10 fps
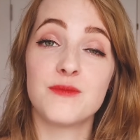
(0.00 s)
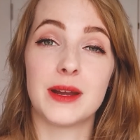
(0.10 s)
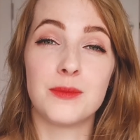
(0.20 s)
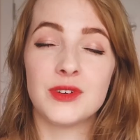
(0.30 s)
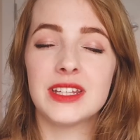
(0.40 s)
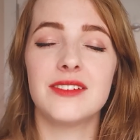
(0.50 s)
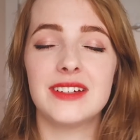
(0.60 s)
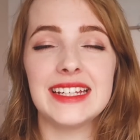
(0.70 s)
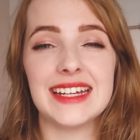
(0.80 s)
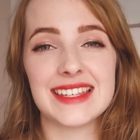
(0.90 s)
but I'm
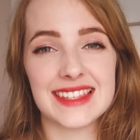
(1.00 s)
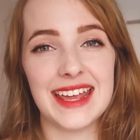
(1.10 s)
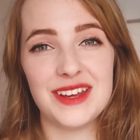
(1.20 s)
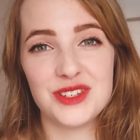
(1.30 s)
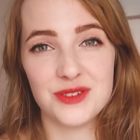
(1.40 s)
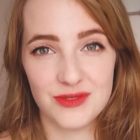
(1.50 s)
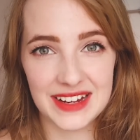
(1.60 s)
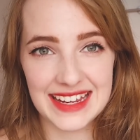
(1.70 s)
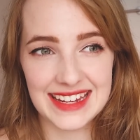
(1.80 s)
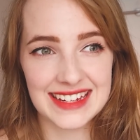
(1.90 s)
really excited to
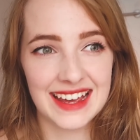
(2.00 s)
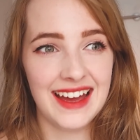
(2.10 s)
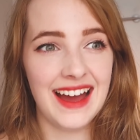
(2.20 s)
read.